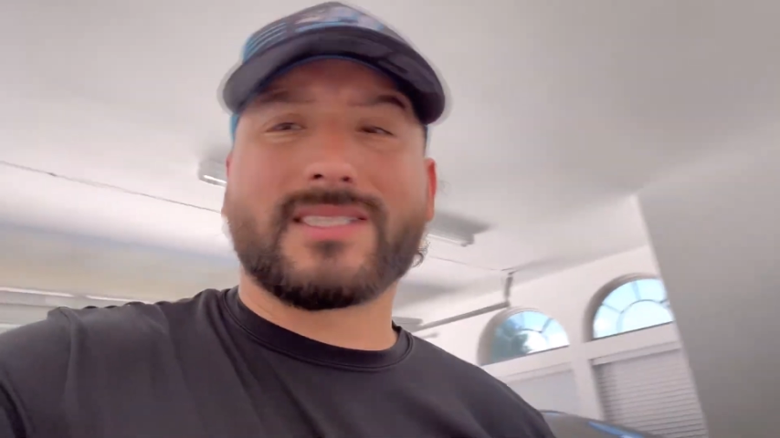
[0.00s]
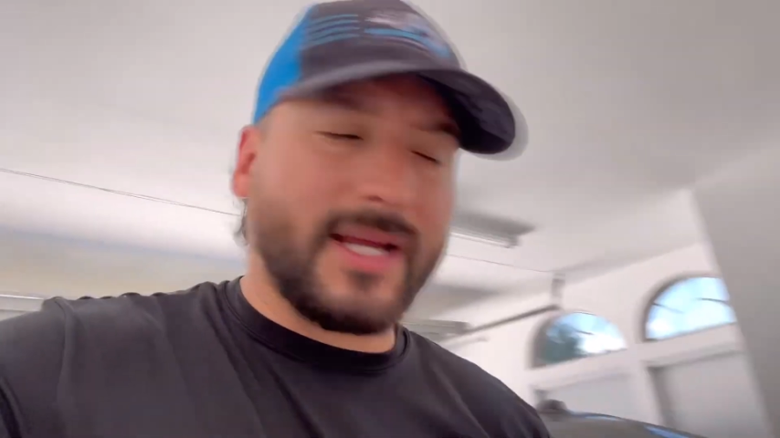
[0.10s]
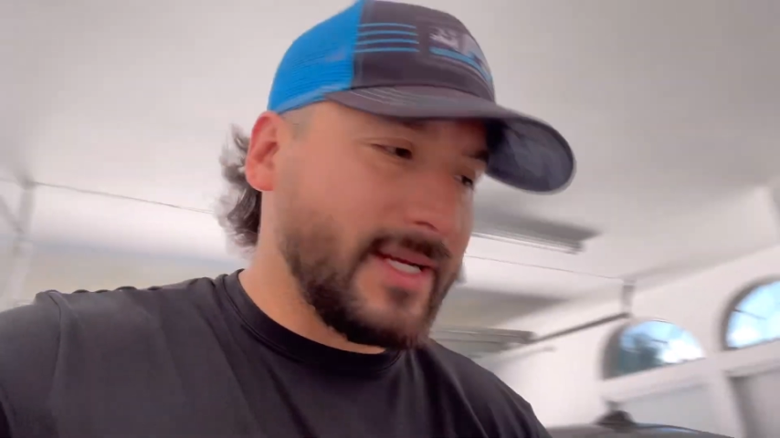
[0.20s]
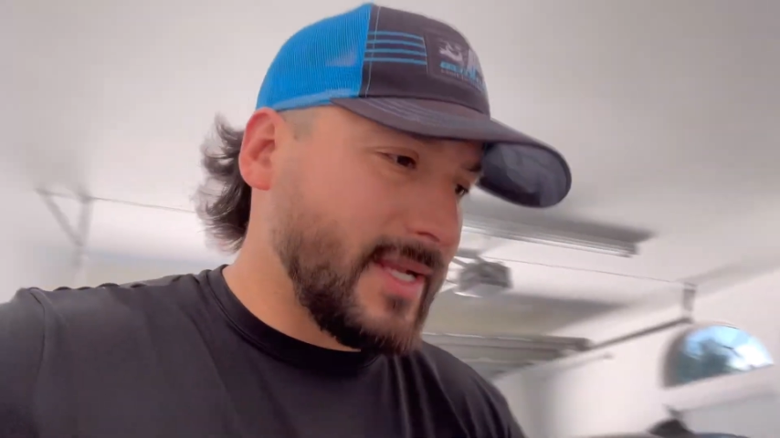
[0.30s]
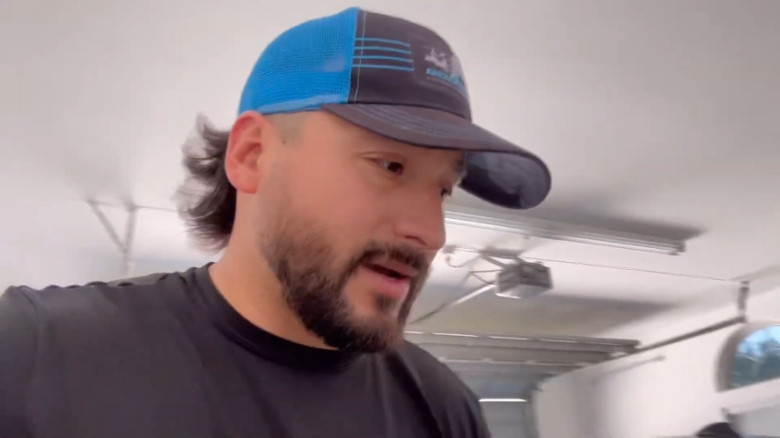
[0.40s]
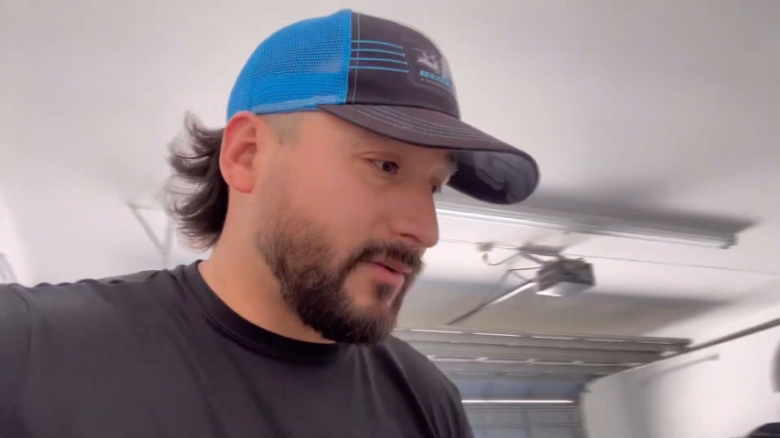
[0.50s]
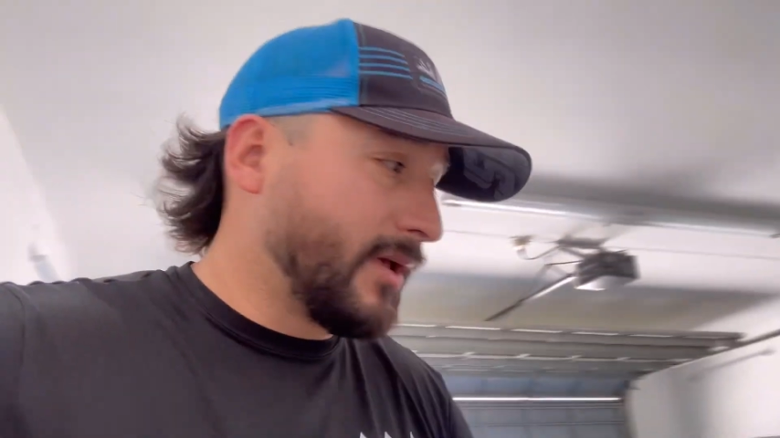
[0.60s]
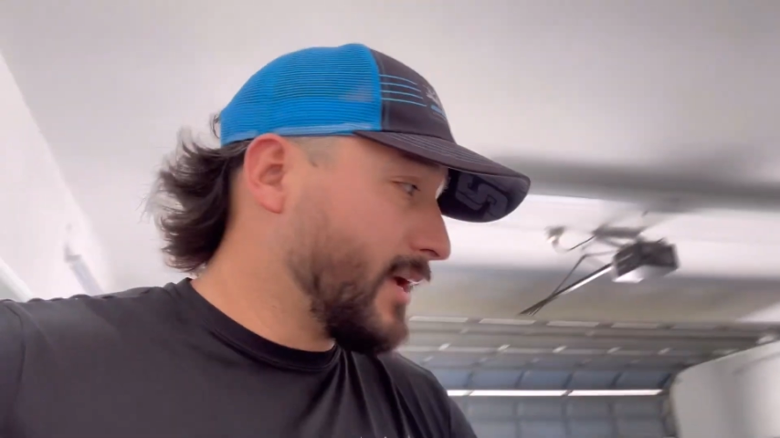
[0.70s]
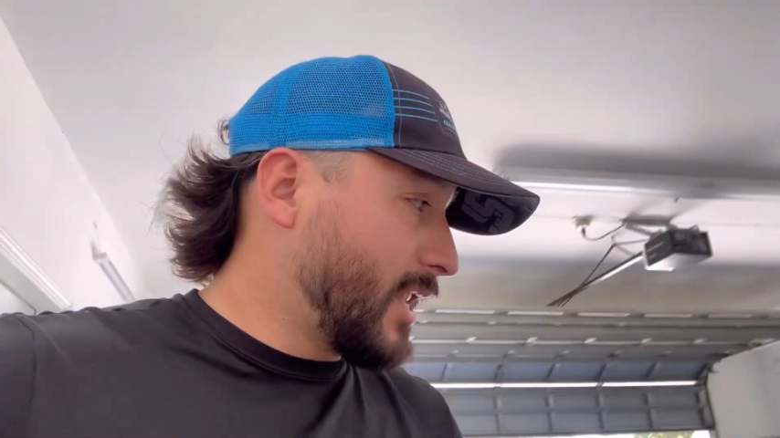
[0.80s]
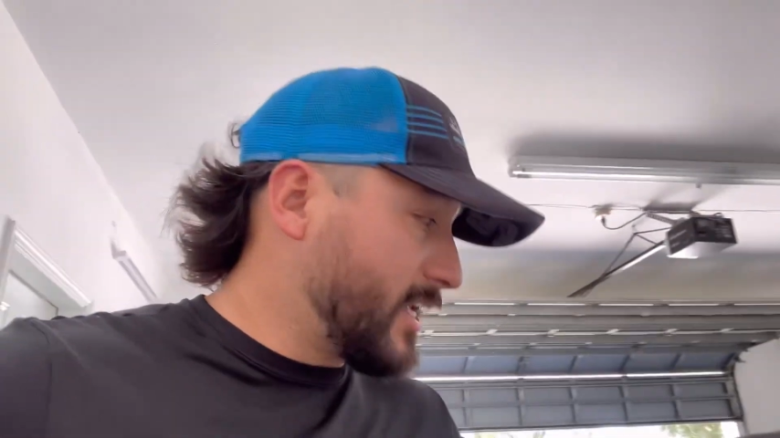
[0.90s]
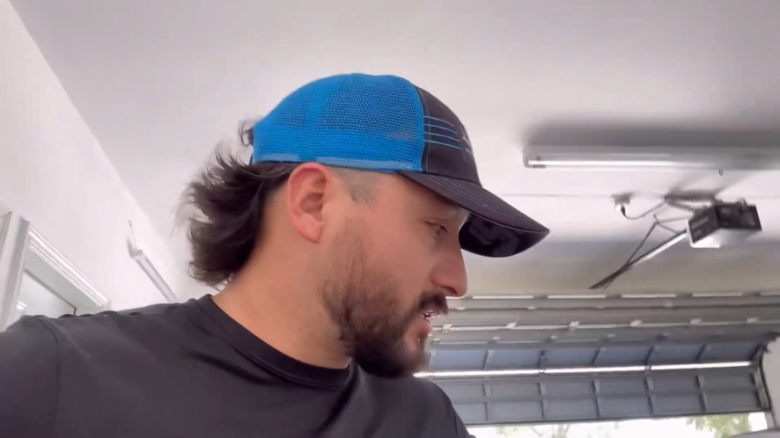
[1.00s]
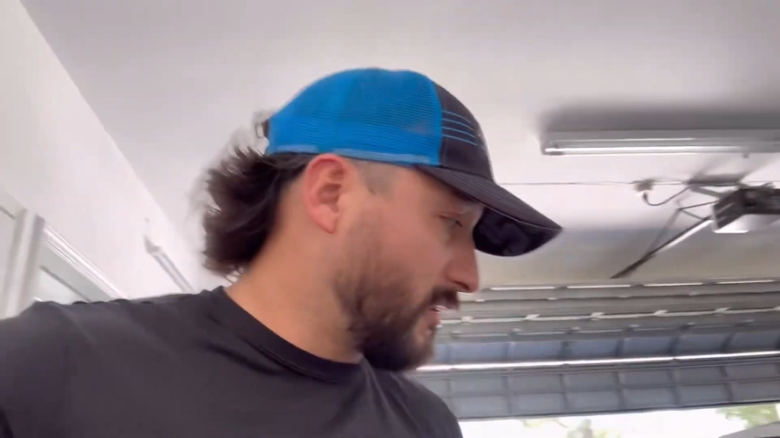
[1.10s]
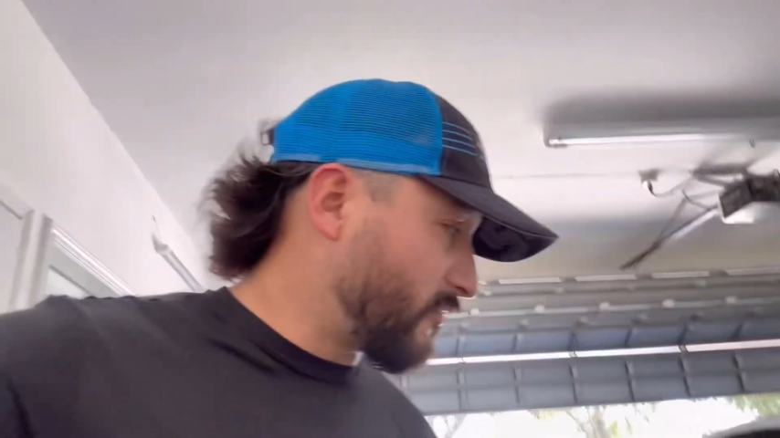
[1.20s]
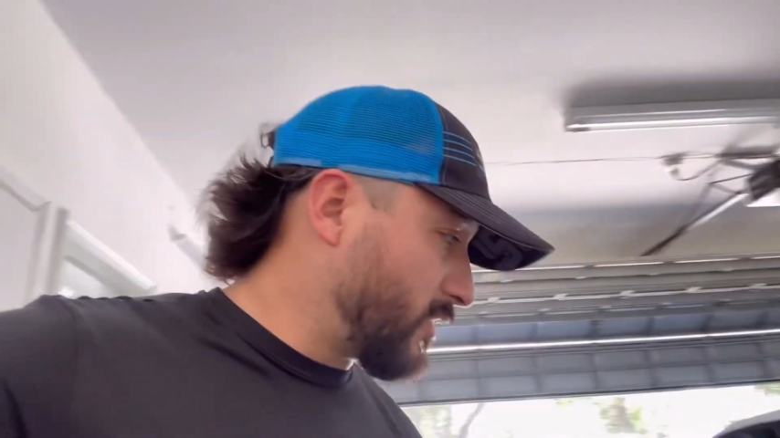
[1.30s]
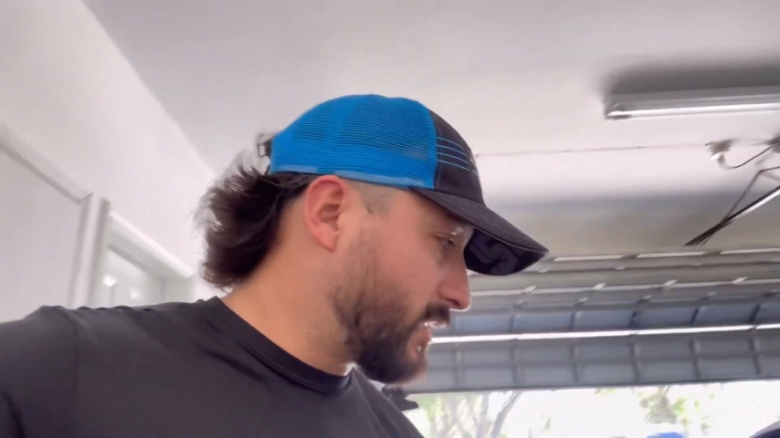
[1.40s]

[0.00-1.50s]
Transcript: tightened down, at least on the front.